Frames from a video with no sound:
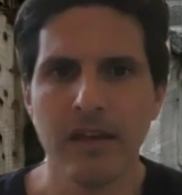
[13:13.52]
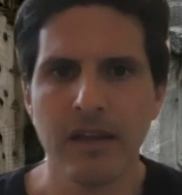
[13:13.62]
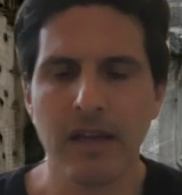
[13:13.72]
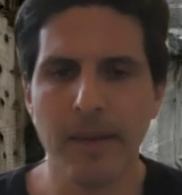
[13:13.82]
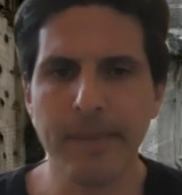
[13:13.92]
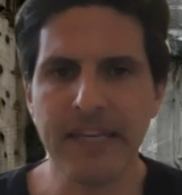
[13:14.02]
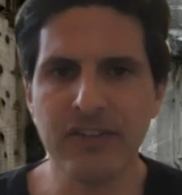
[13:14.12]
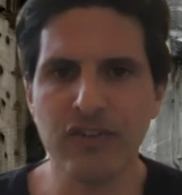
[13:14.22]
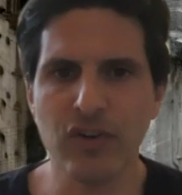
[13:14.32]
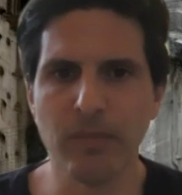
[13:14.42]
coming
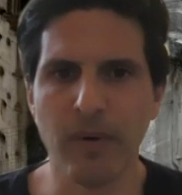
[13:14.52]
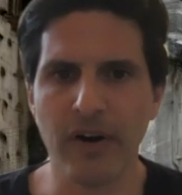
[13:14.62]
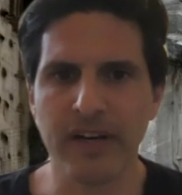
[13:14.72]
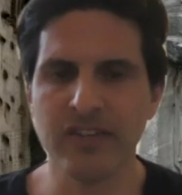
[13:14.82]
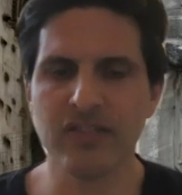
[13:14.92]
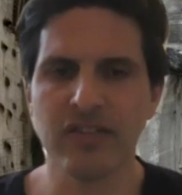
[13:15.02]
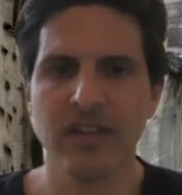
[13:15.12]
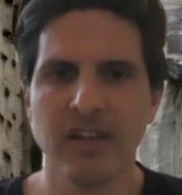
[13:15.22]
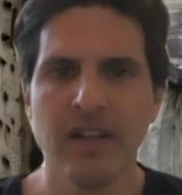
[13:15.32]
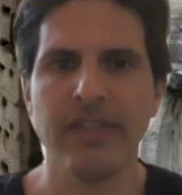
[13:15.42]
into your
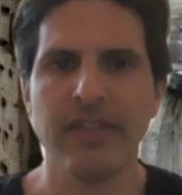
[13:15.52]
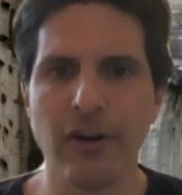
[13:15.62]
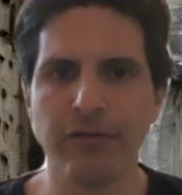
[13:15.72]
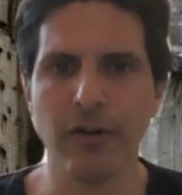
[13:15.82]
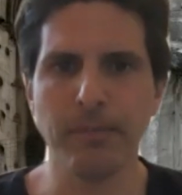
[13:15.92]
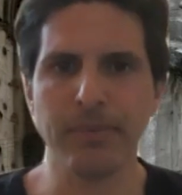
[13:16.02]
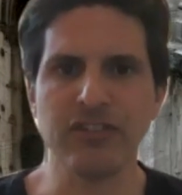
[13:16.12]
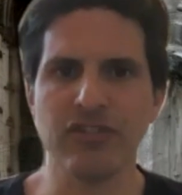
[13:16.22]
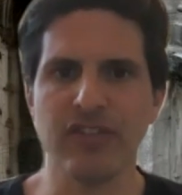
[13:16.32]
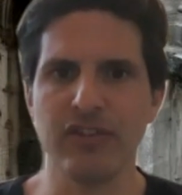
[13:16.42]
markets that are from
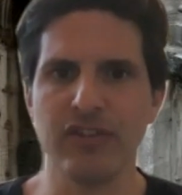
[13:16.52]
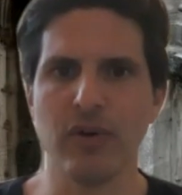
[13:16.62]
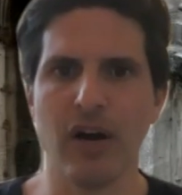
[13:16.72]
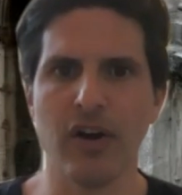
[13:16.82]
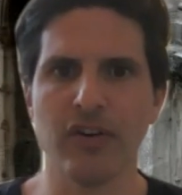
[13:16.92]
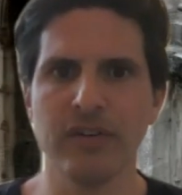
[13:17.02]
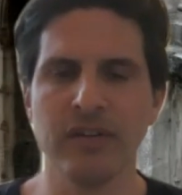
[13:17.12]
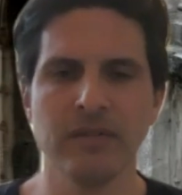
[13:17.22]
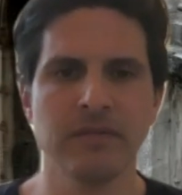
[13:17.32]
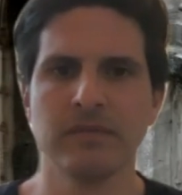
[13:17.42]
places that you
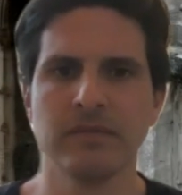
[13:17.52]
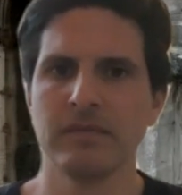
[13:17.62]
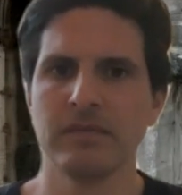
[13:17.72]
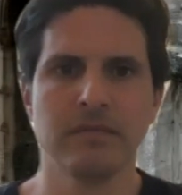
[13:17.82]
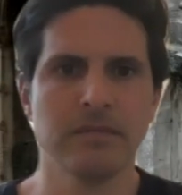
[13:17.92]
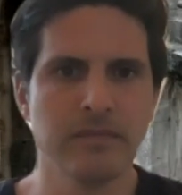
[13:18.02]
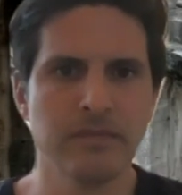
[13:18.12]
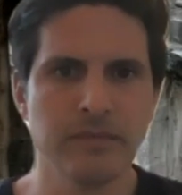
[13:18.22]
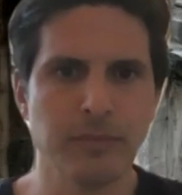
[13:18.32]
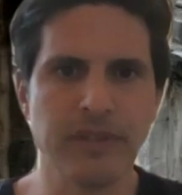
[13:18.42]
conquered.
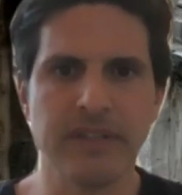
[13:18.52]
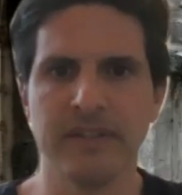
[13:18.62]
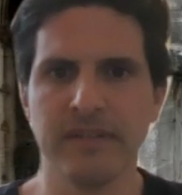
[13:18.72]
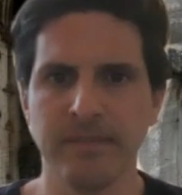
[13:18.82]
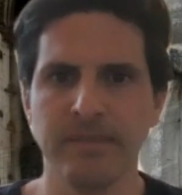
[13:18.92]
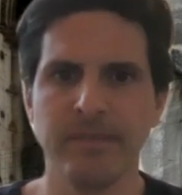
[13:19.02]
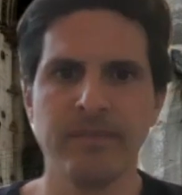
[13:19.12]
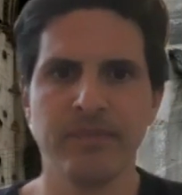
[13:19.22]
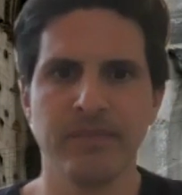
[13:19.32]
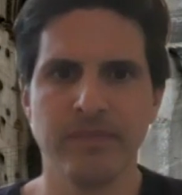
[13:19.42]
Britain,
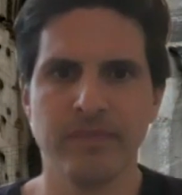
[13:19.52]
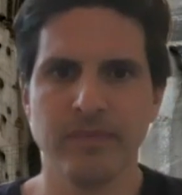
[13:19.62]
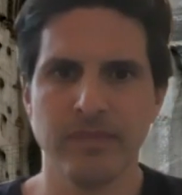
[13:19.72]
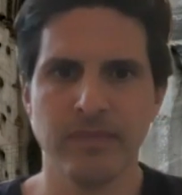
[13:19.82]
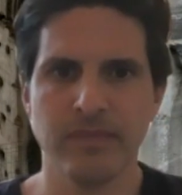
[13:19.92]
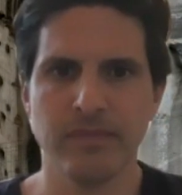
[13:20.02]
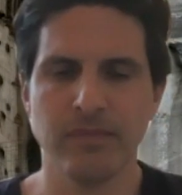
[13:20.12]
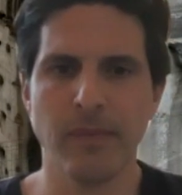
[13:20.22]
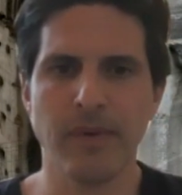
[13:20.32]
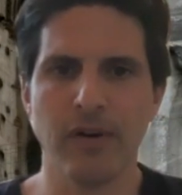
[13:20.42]

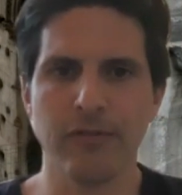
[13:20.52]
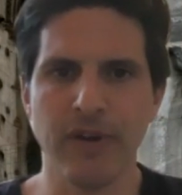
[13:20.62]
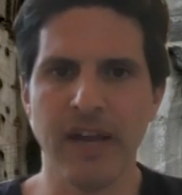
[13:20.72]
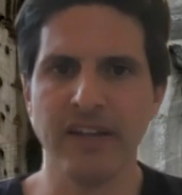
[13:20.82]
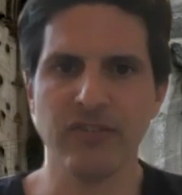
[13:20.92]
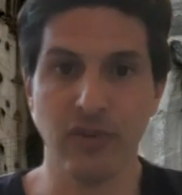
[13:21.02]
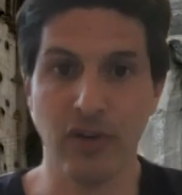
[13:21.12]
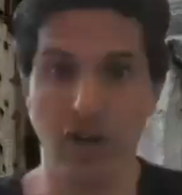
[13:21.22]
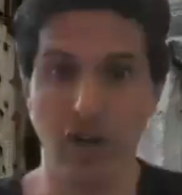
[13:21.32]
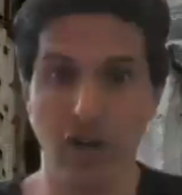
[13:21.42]
what we call France or
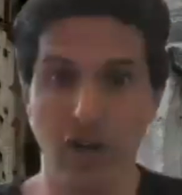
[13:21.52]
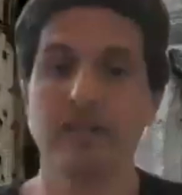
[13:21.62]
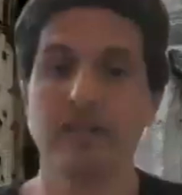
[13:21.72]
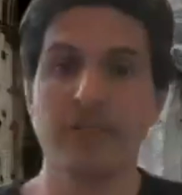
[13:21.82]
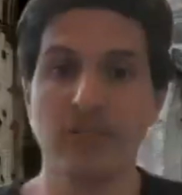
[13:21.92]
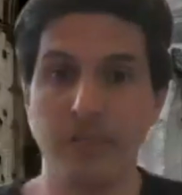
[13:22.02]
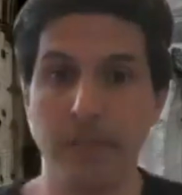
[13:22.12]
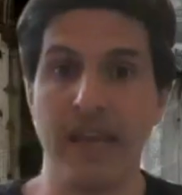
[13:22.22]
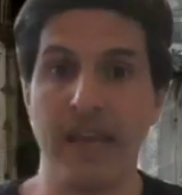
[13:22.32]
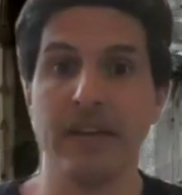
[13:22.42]
Gaul,
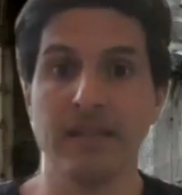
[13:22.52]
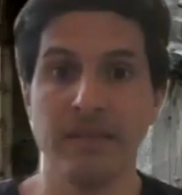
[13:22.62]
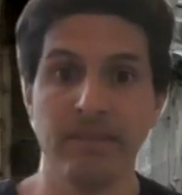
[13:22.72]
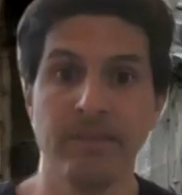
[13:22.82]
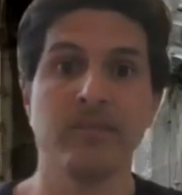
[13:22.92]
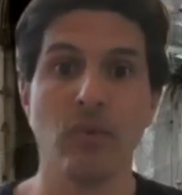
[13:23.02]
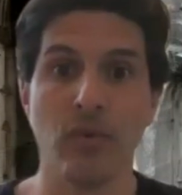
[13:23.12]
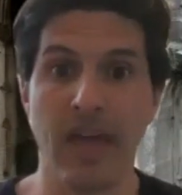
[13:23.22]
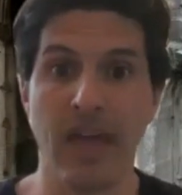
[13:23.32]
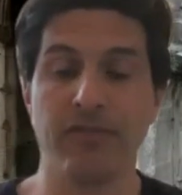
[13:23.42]
Spain,
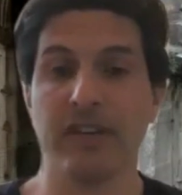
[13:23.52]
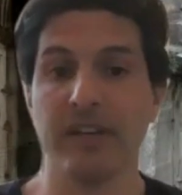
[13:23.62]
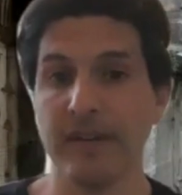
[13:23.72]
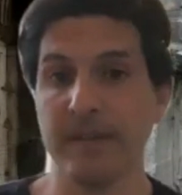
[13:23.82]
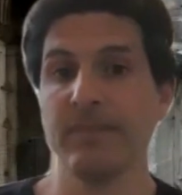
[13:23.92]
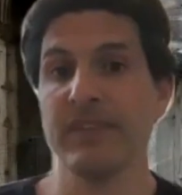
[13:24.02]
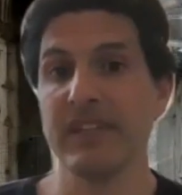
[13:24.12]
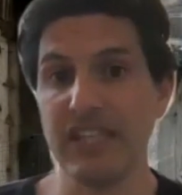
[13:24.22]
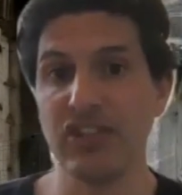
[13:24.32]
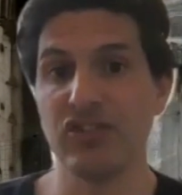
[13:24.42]
North Africa,
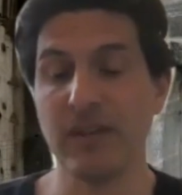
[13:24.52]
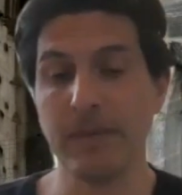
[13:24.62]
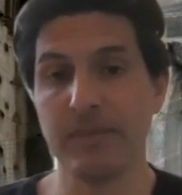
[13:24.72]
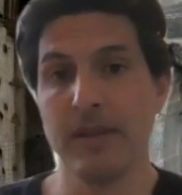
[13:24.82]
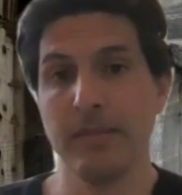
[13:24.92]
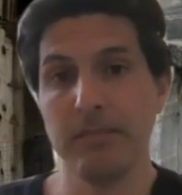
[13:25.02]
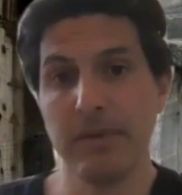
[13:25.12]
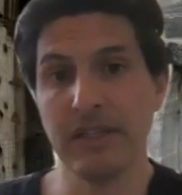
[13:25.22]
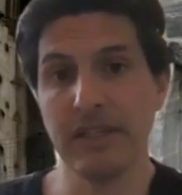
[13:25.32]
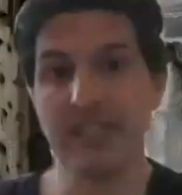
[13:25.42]
Egypt,
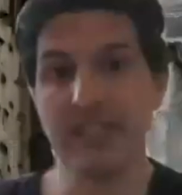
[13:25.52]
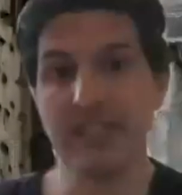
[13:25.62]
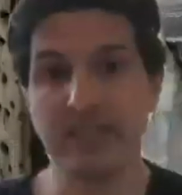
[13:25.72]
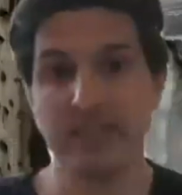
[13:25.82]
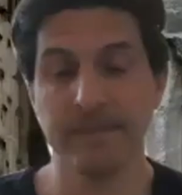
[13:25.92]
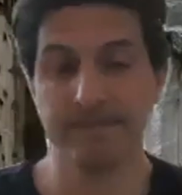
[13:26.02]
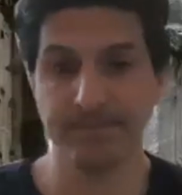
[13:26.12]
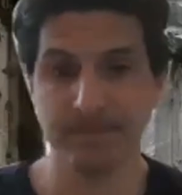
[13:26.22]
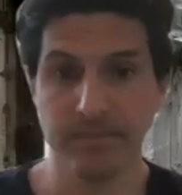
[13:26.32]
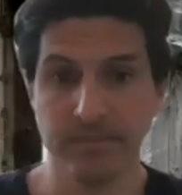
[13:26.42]
Middle East,
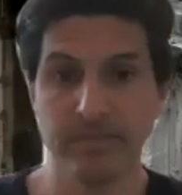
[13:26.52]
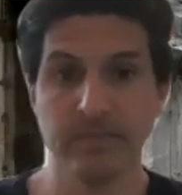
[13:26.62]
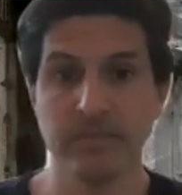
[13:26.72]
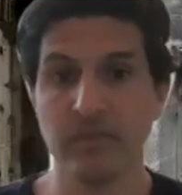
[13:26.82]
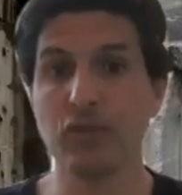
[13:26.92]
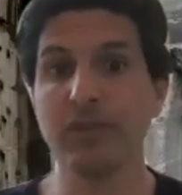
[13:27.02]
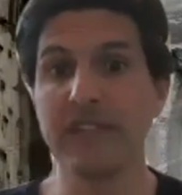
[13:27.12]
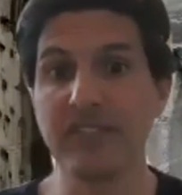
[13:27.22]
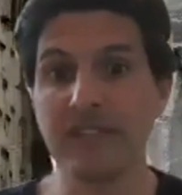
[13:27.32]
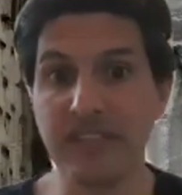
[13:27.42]
the
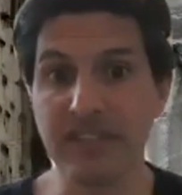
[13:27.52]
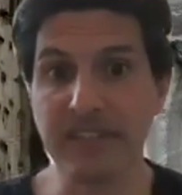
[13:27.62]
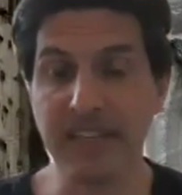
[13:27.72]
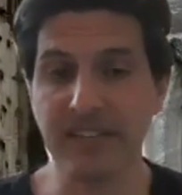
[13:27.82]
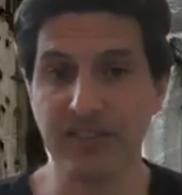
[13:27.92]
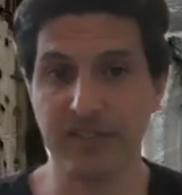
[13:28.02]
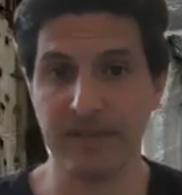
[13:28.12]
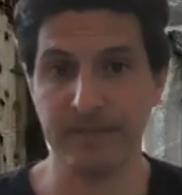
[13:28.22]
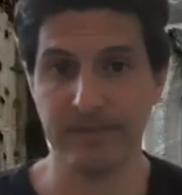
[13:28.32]
Greek city-states,